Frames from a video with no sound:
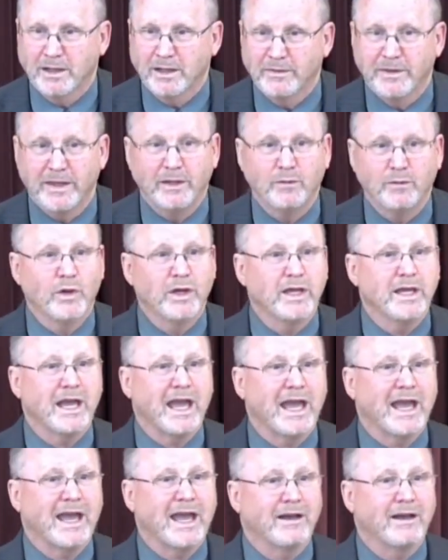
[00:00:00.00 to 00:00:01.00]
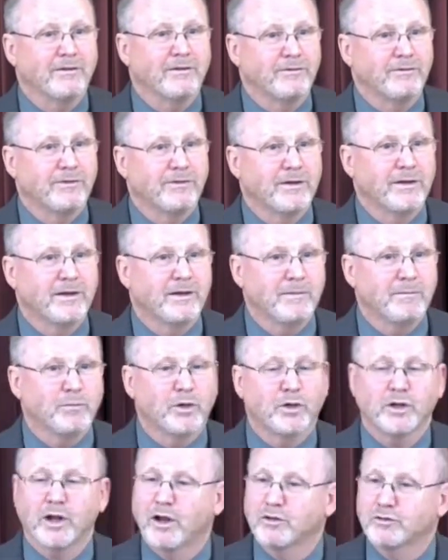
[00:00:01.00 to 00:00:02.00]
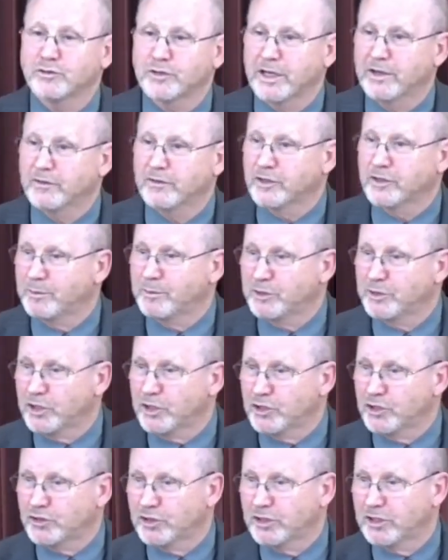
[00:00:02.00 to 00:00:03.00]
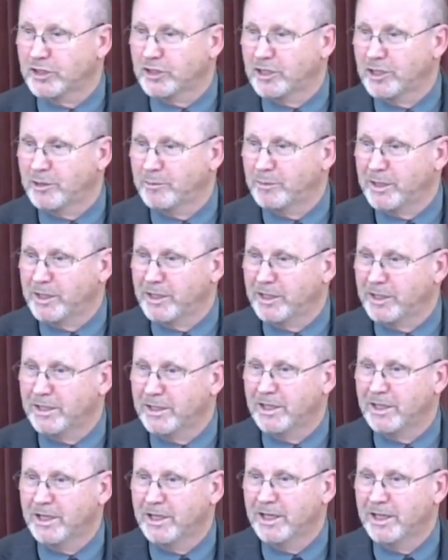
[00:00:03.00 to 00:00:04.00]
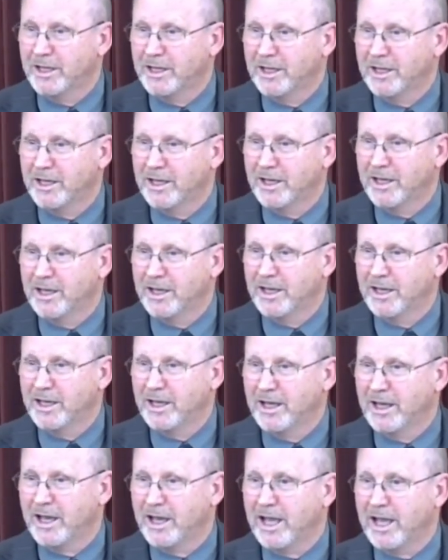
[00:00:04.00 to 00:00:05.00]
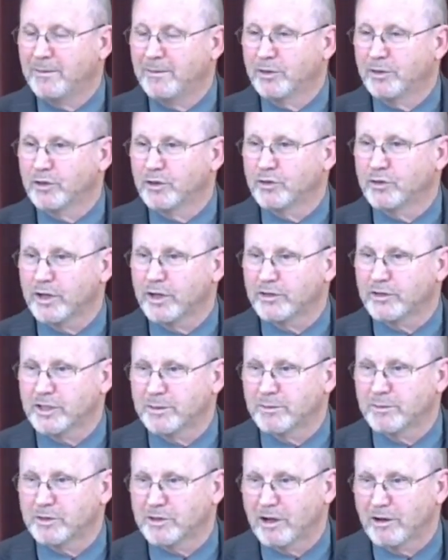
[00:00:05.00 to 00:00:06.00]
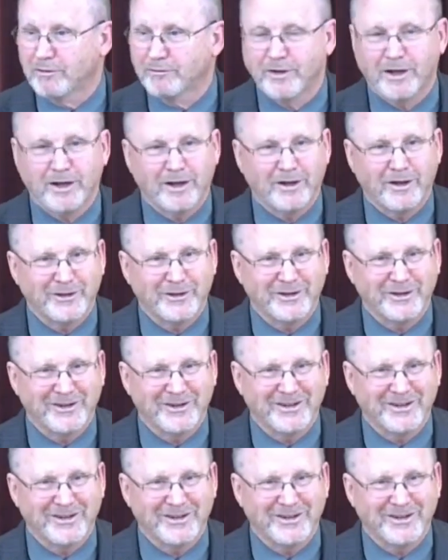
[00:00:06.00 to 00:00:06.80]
then we have put ourselves in a position to be able to address Him as our Father